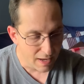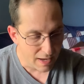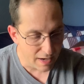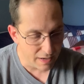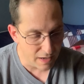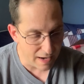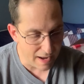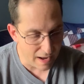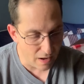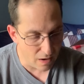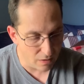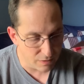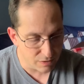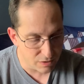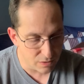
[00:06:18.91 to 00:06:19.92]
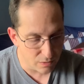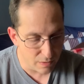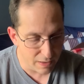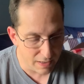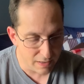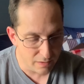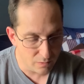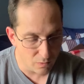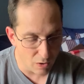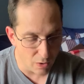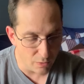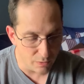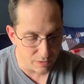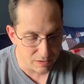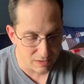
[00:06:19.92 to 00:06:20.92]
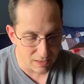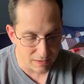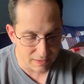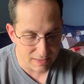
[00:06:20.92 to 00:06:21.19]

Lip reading: and onto hidden roads that